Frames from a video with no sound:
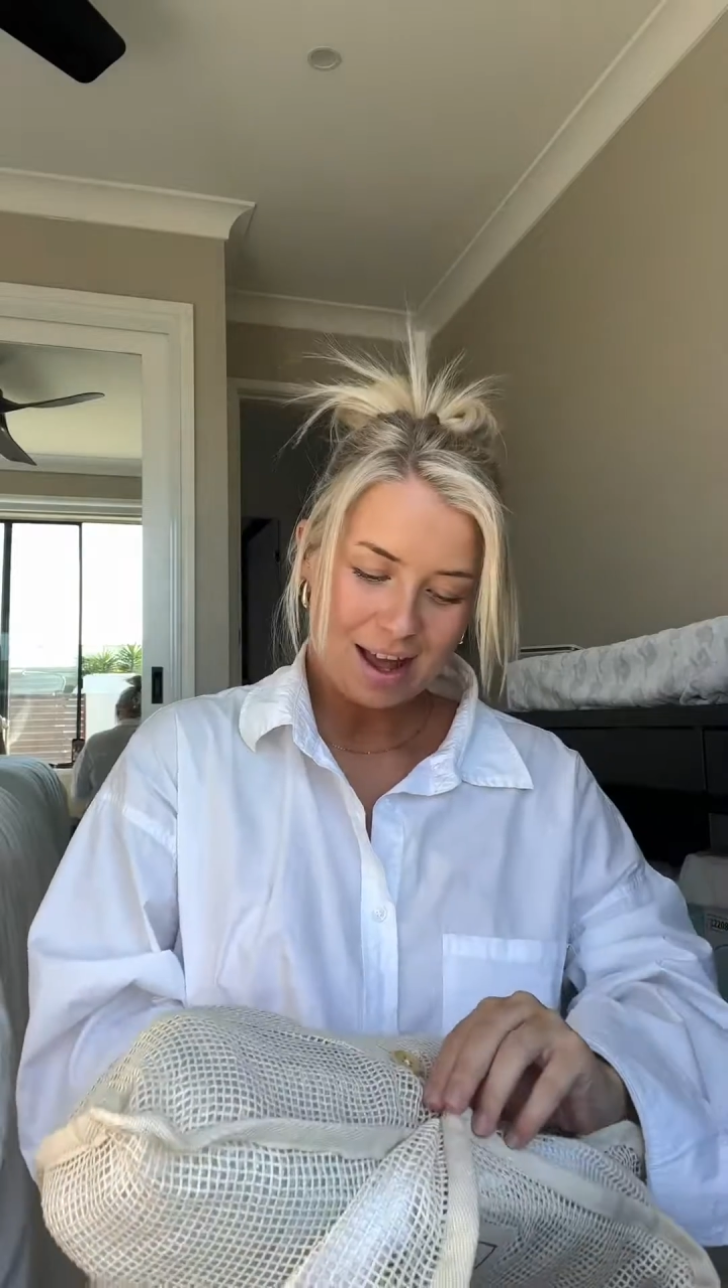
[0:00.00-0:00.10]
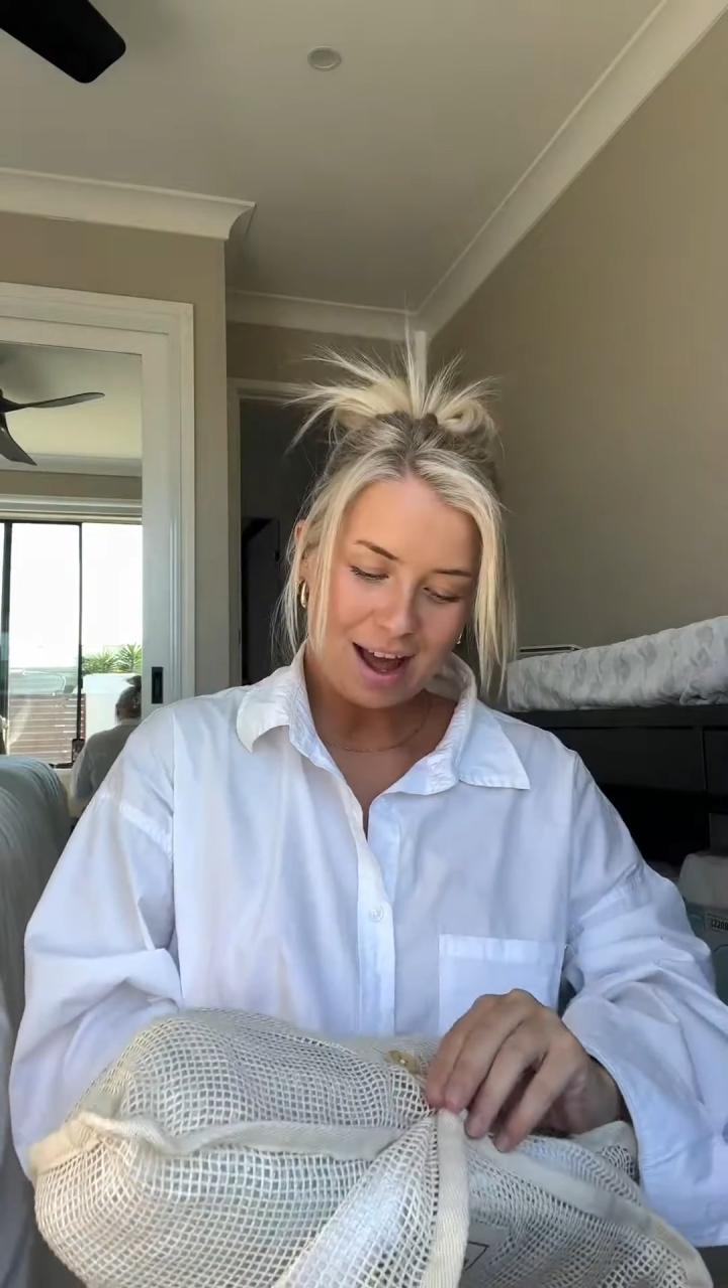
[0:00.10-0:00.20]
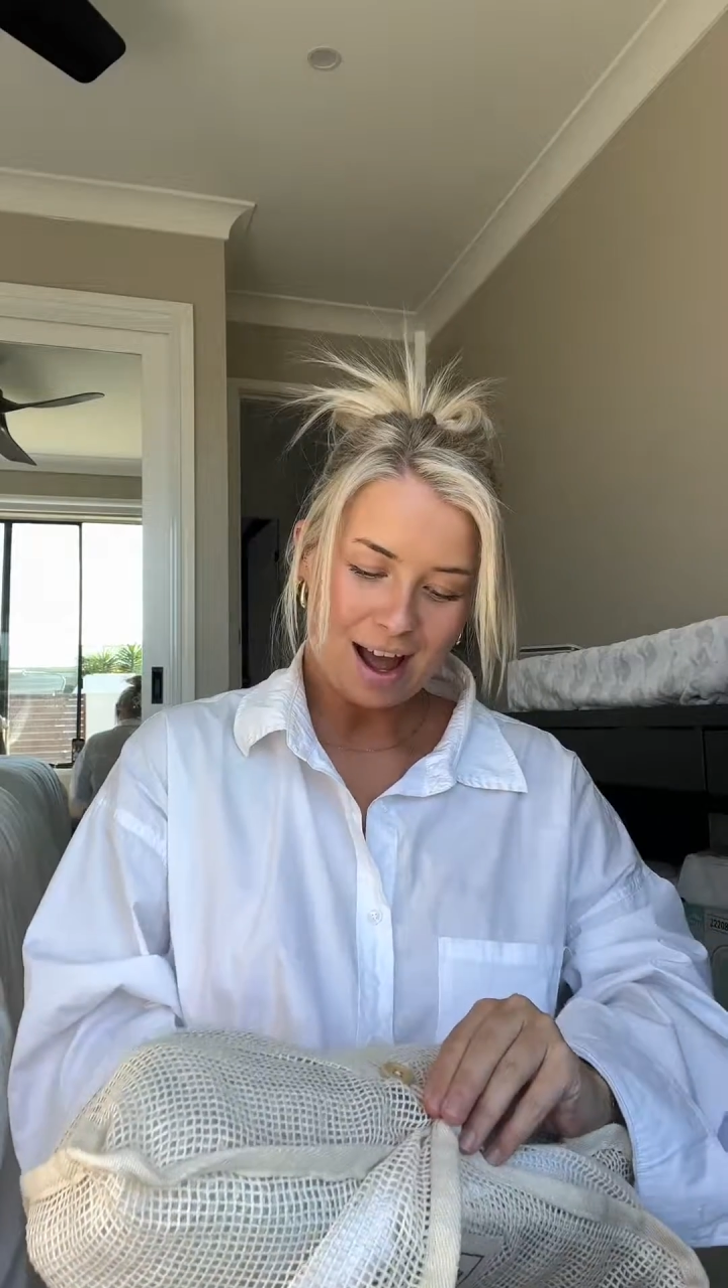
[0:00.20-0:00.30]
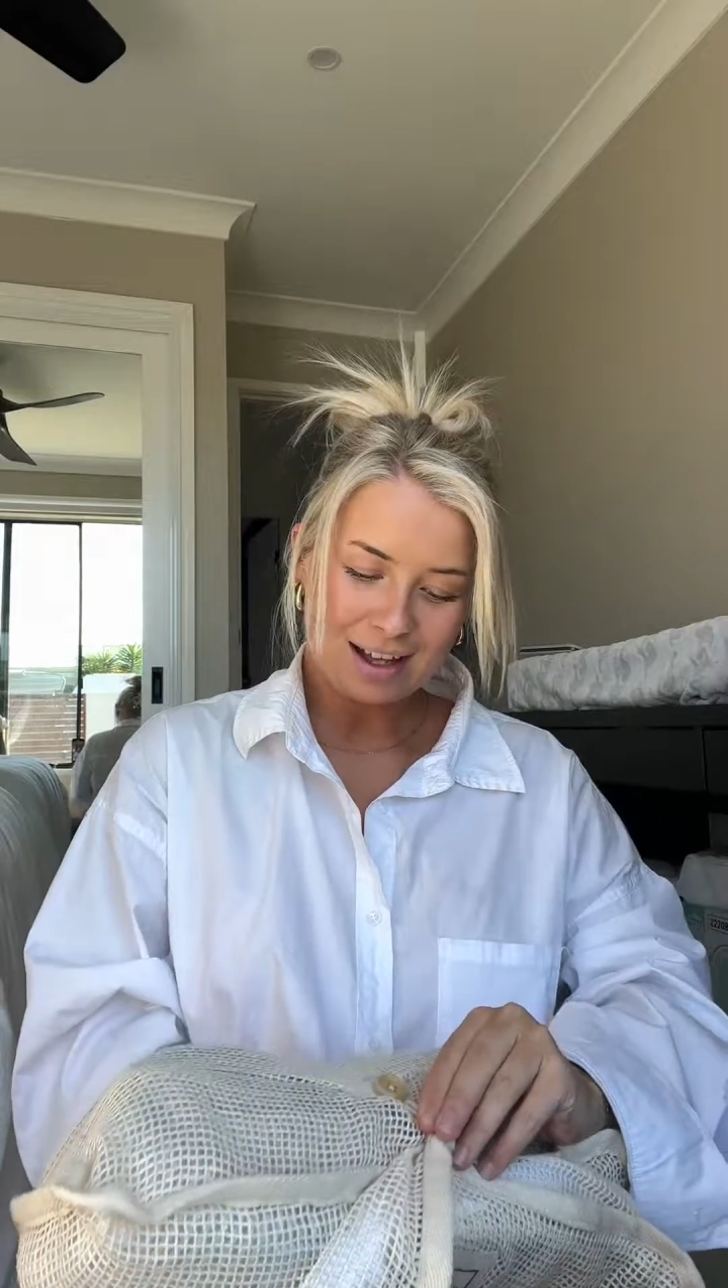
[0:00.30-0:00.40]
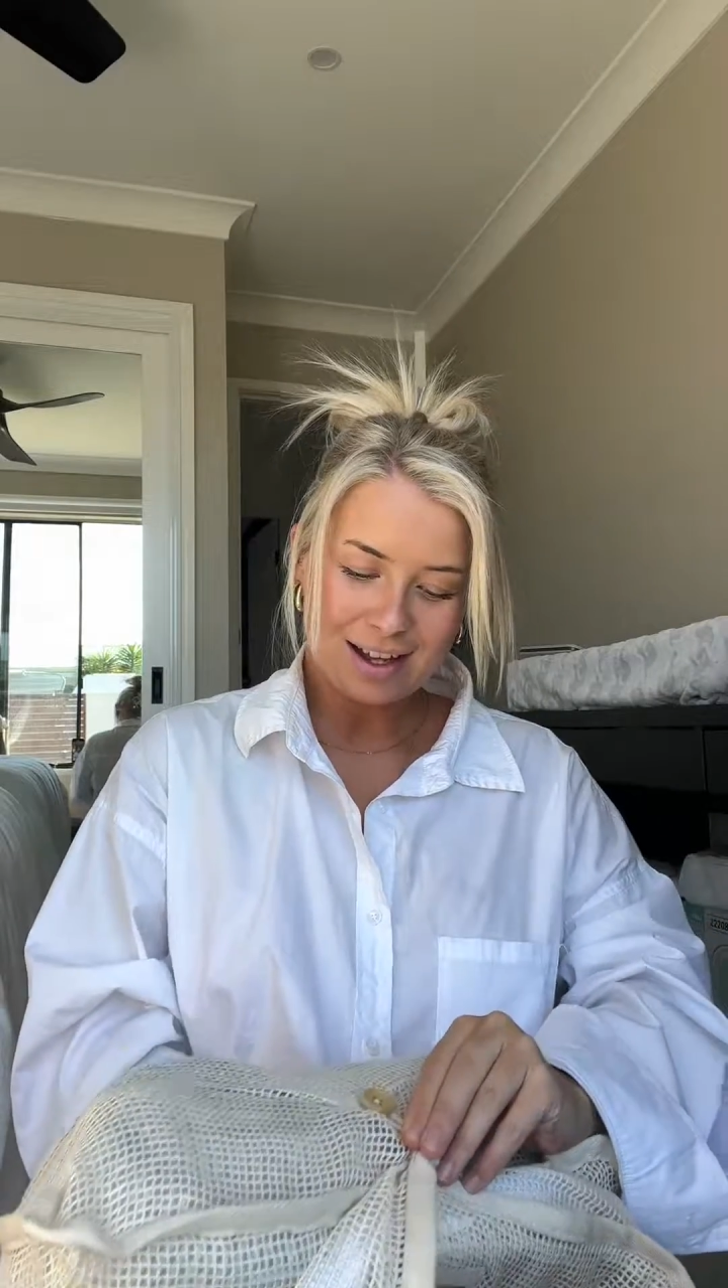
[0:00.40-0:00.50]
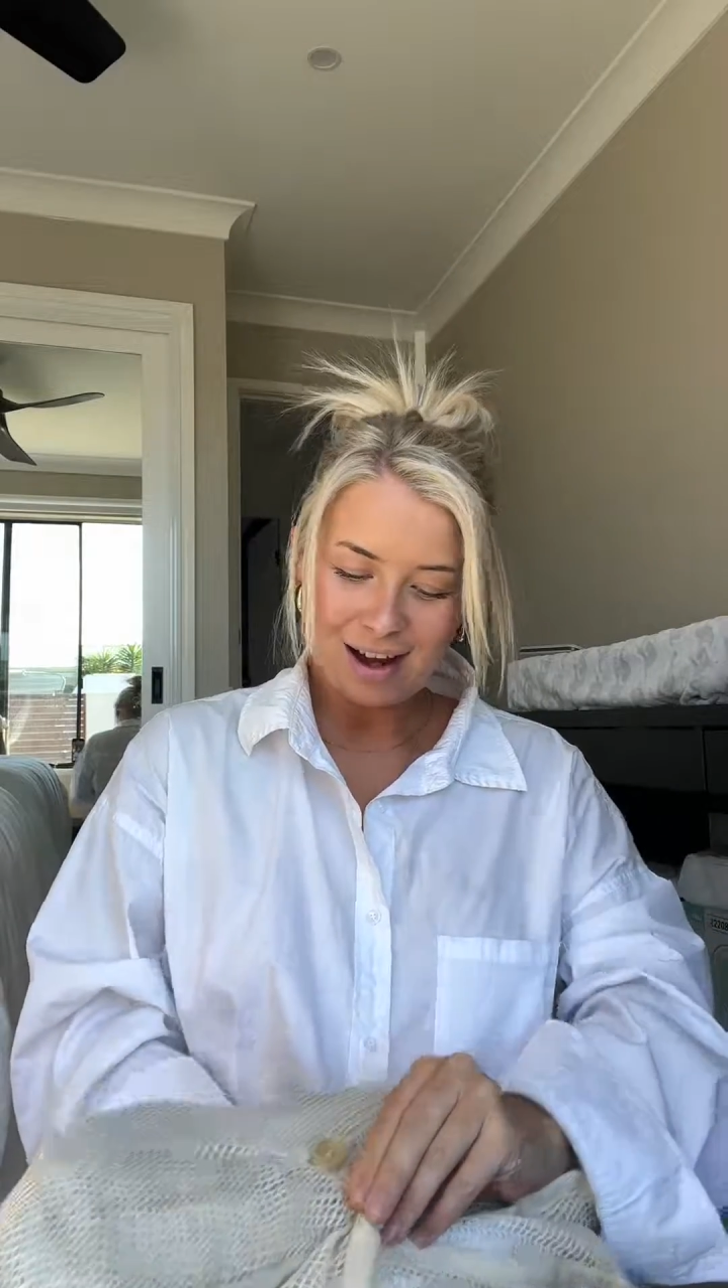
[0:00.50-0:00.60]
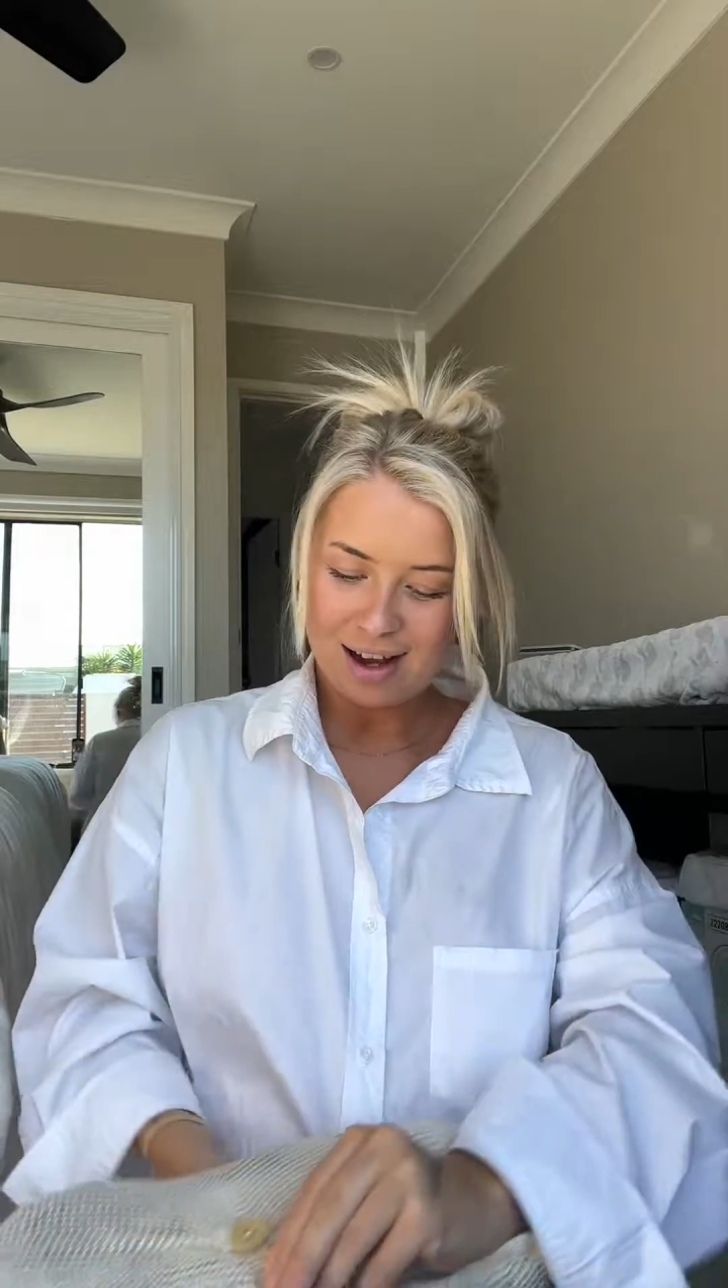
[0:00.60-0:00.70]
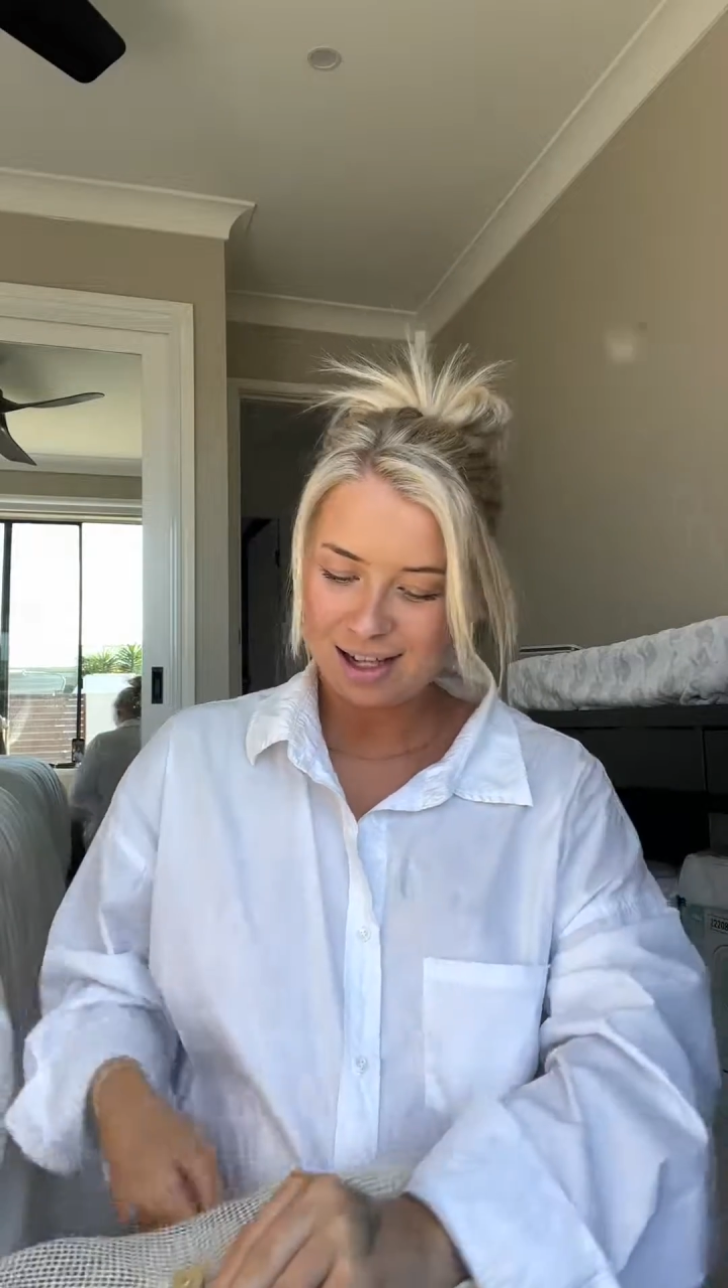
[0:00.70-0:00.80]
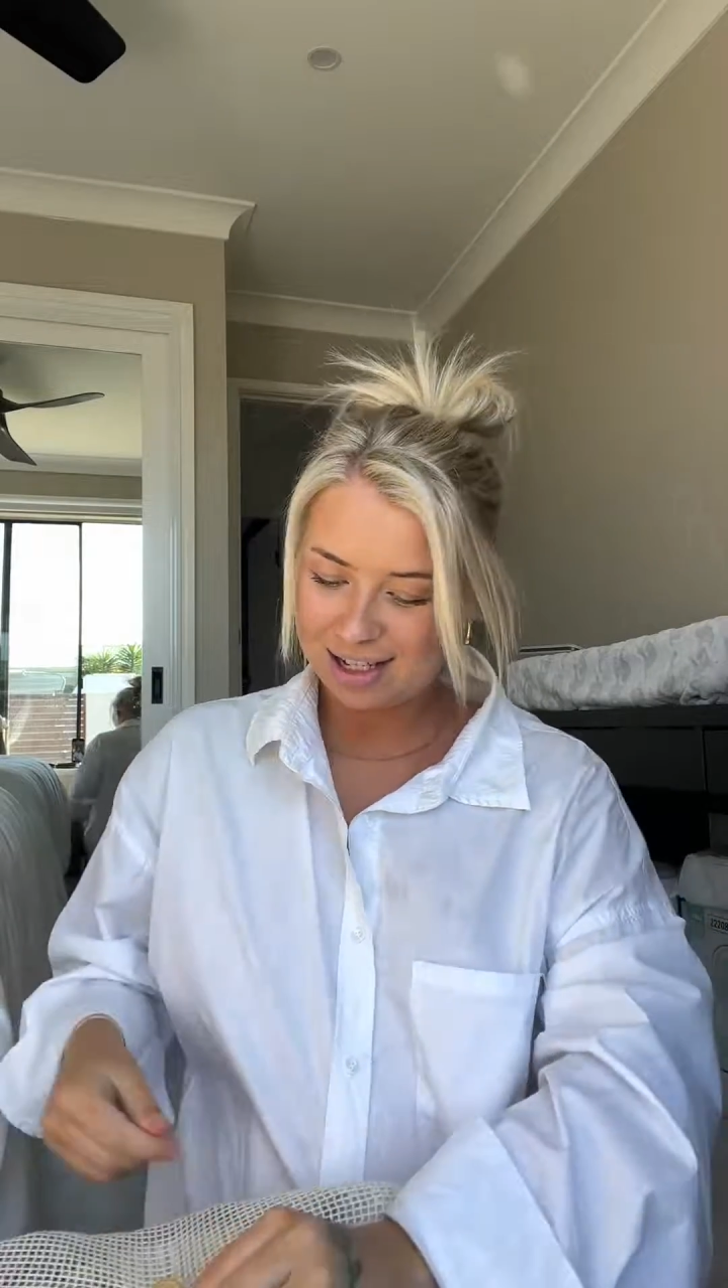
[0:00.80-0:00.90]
I got